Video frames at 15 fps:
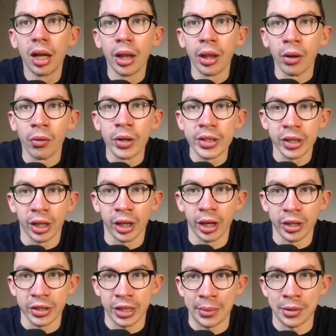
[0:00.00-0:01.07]
The reason I kind
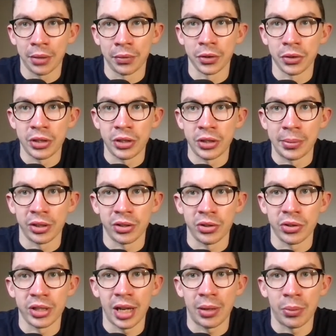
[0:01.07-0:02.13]
of skipped over your team is because you
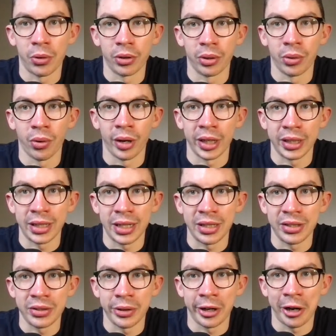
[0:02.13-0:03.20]
said what you already did,
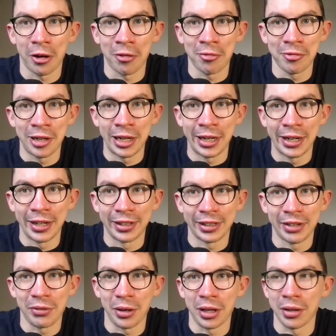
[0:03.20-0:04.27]
so I can't really
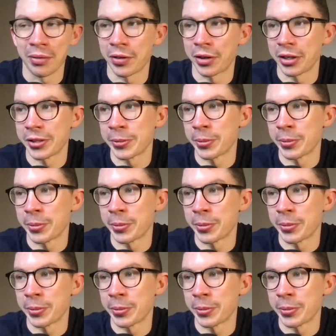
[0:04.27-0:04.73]
give you any advice.